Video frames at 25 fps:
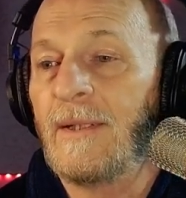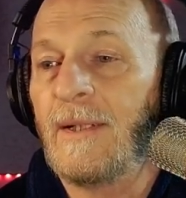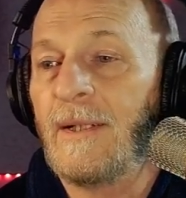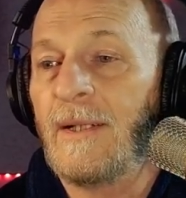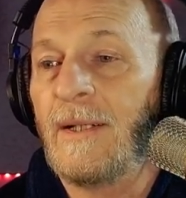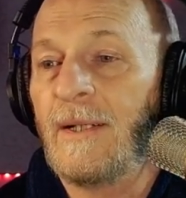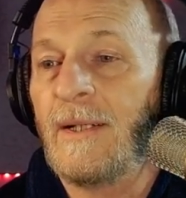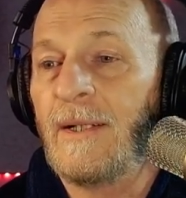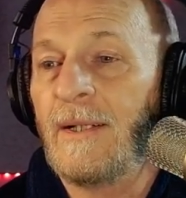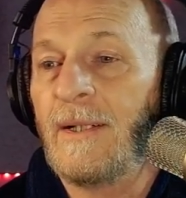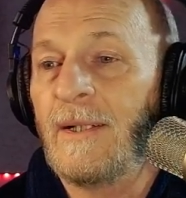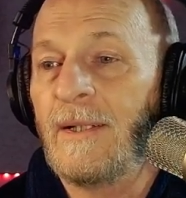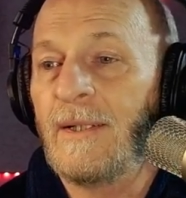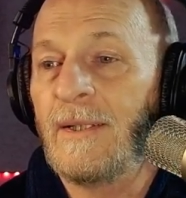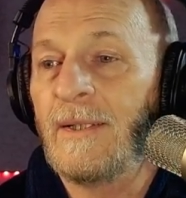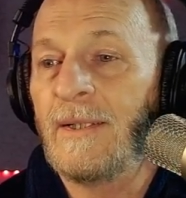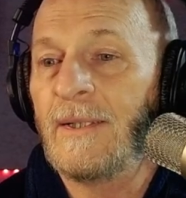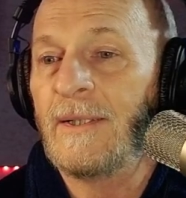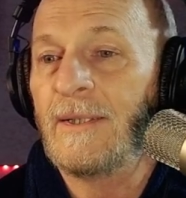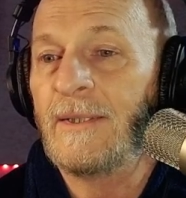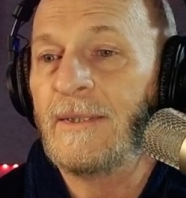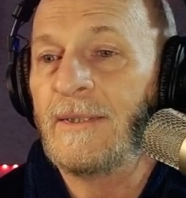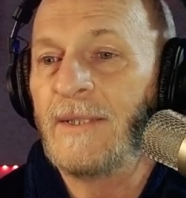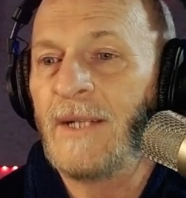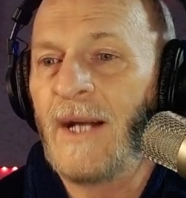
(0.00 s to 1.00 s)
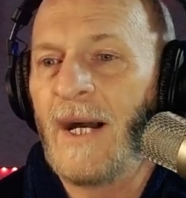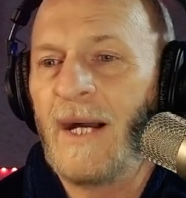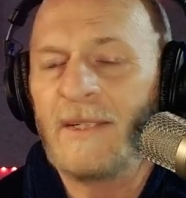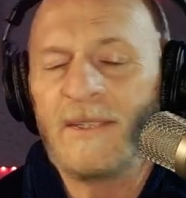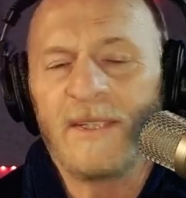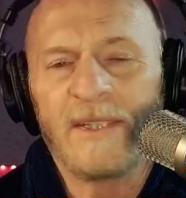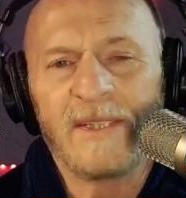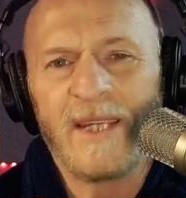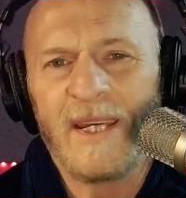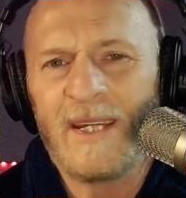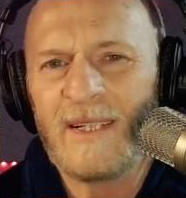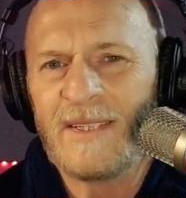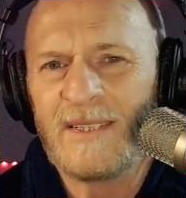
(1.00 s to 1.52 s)
I
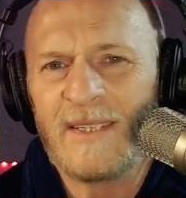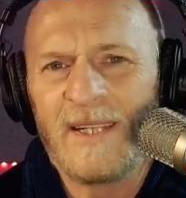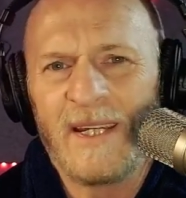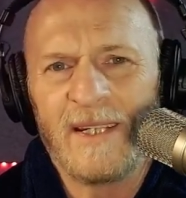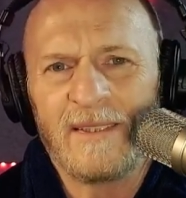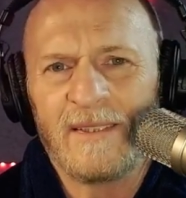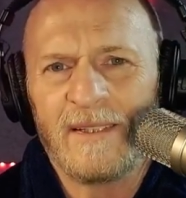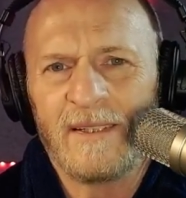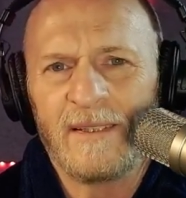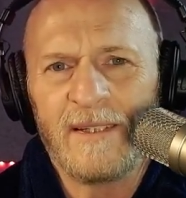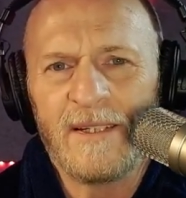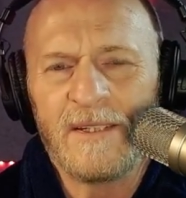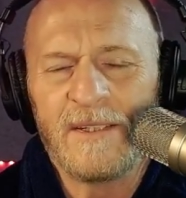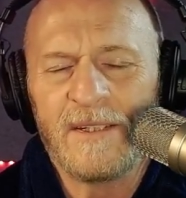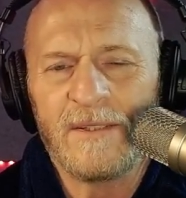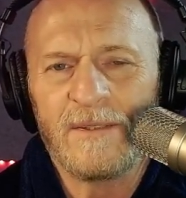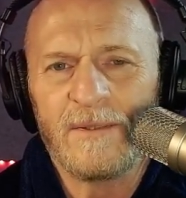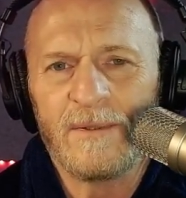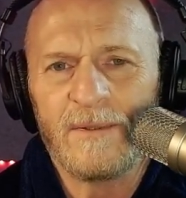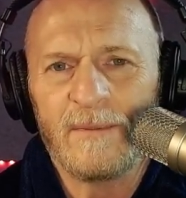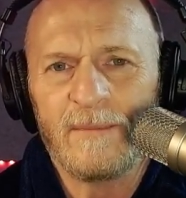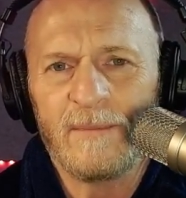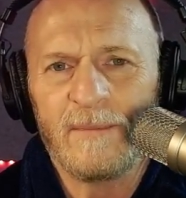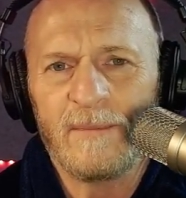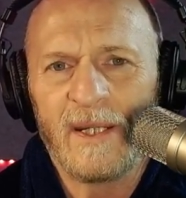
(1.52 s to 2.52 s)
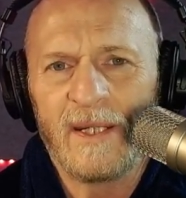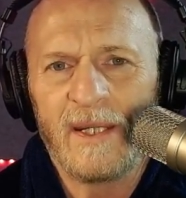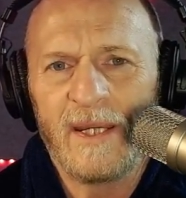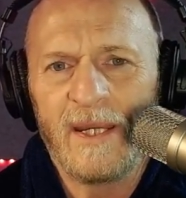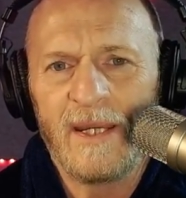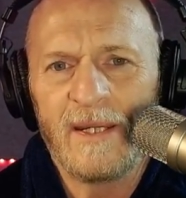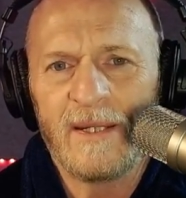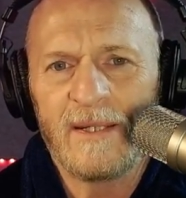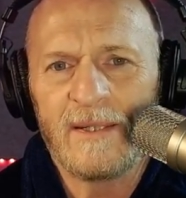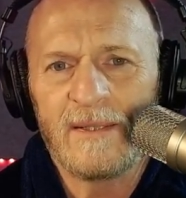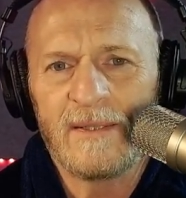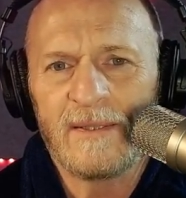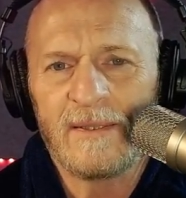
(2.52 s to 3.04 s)
just can't stand to listen to him. I
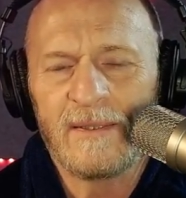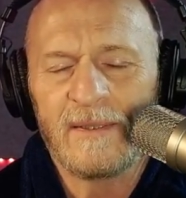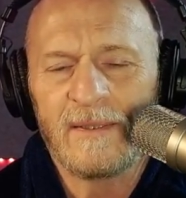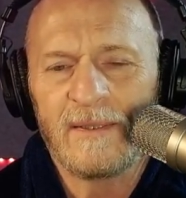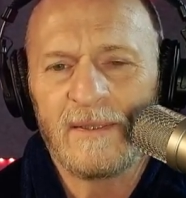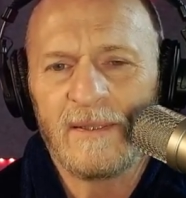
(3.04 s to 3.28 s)
can't.